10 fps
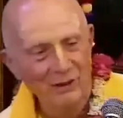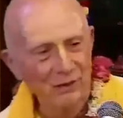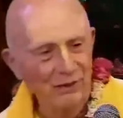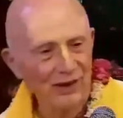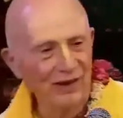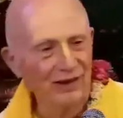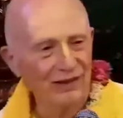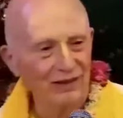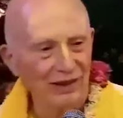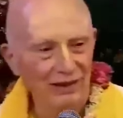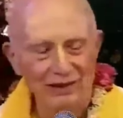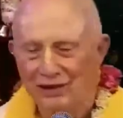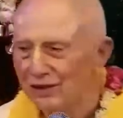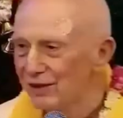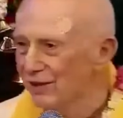the point is that
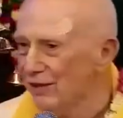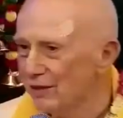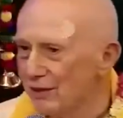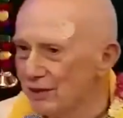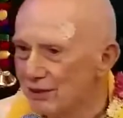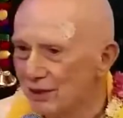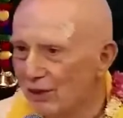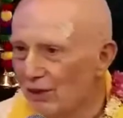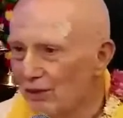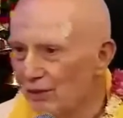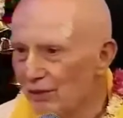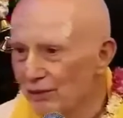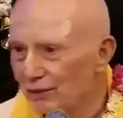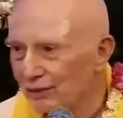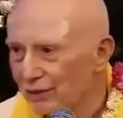she was so
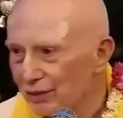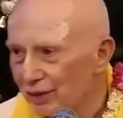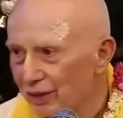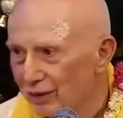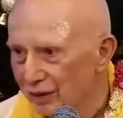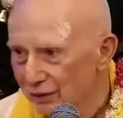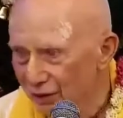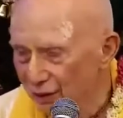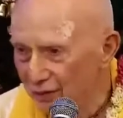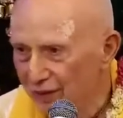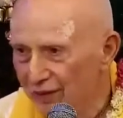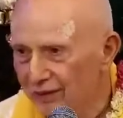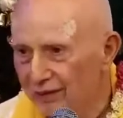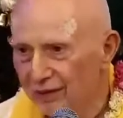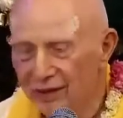
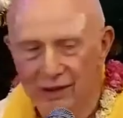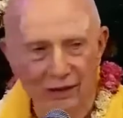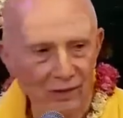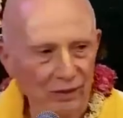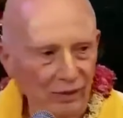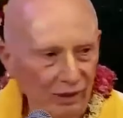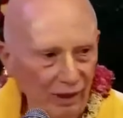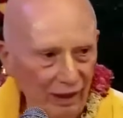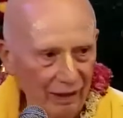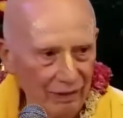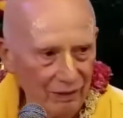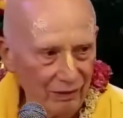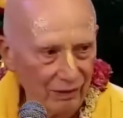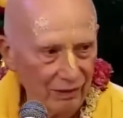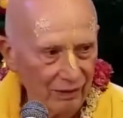determined to get her prayer
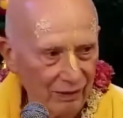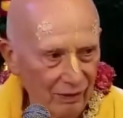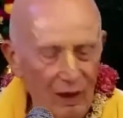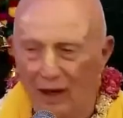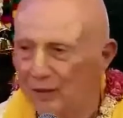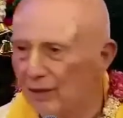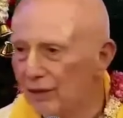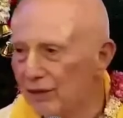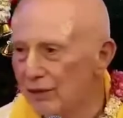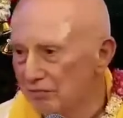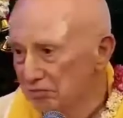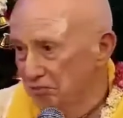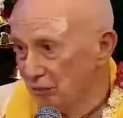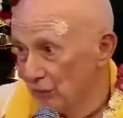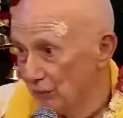answered. Why? Because
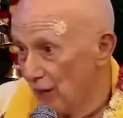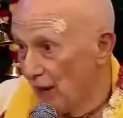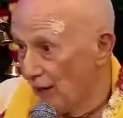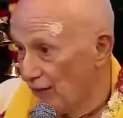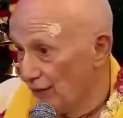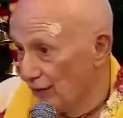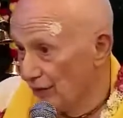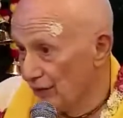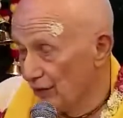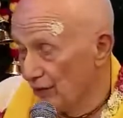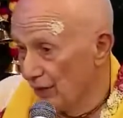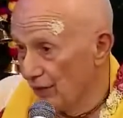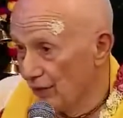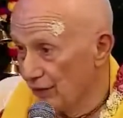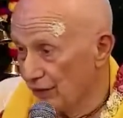obviously she
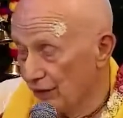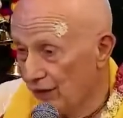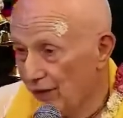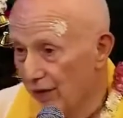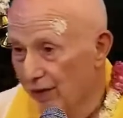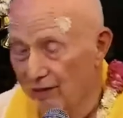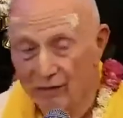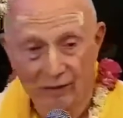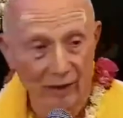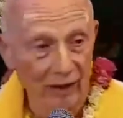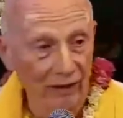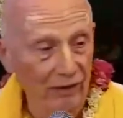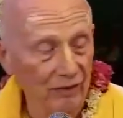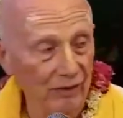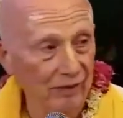wants her son to have the
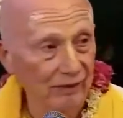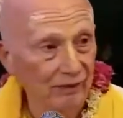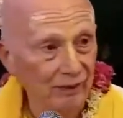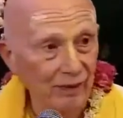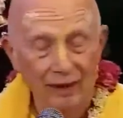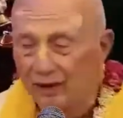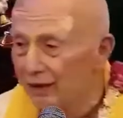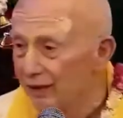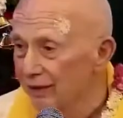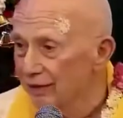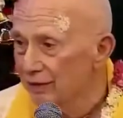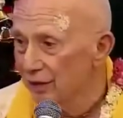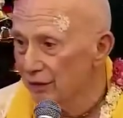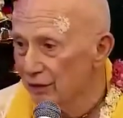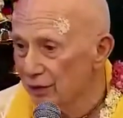best. But
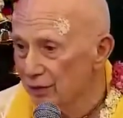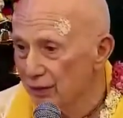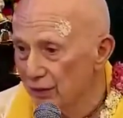so she's